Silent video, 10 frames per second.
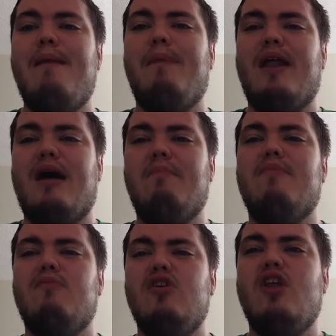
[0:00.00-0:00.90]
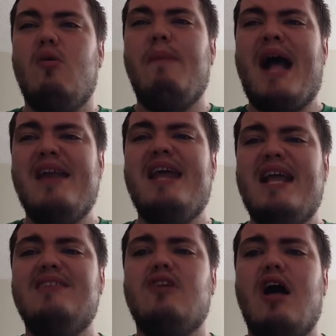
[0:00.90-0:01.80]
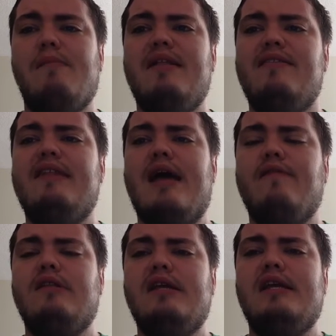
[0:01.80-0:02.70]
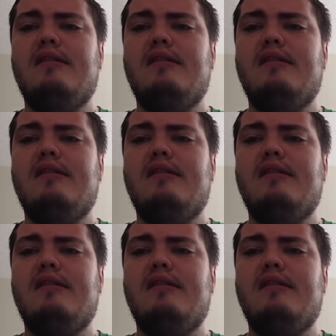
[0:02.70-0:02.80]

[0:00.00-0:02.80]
But, um, you know, bad taste comments definitely